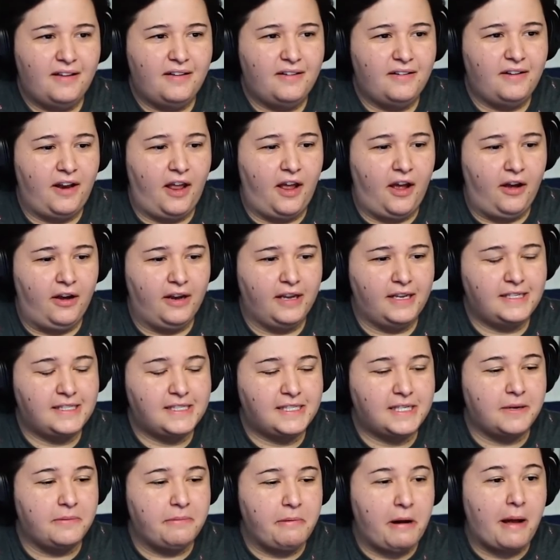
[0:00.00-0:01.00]
No, he's
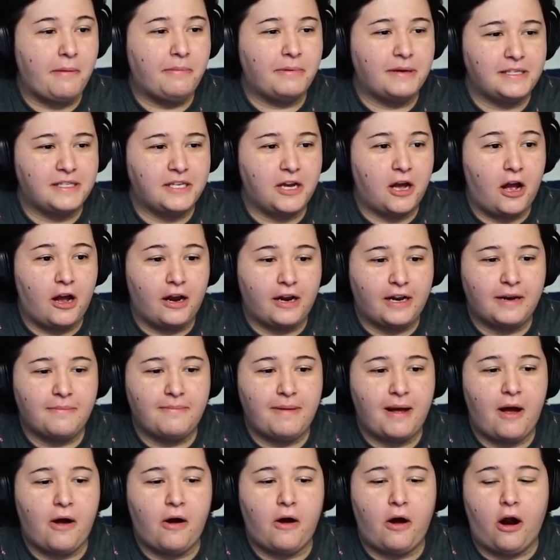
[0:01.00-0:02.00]
still probably talking
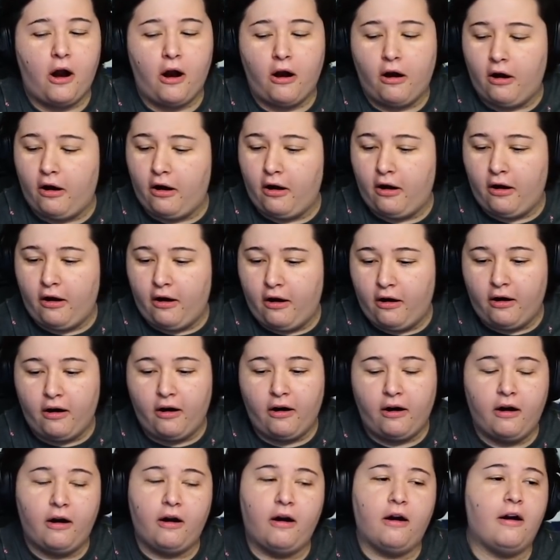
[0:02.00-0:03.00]
about
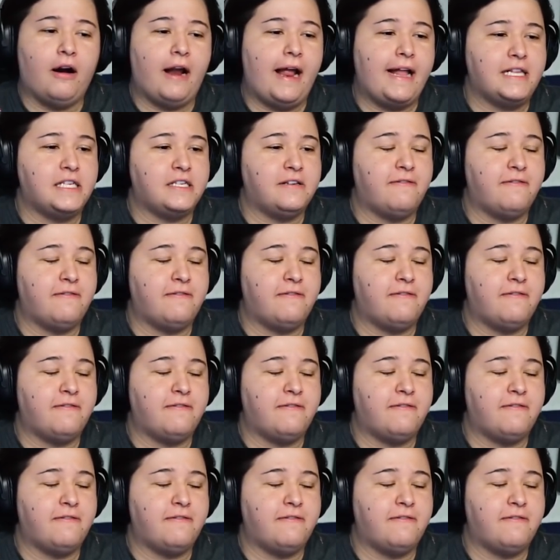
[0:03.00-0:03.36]
her. It's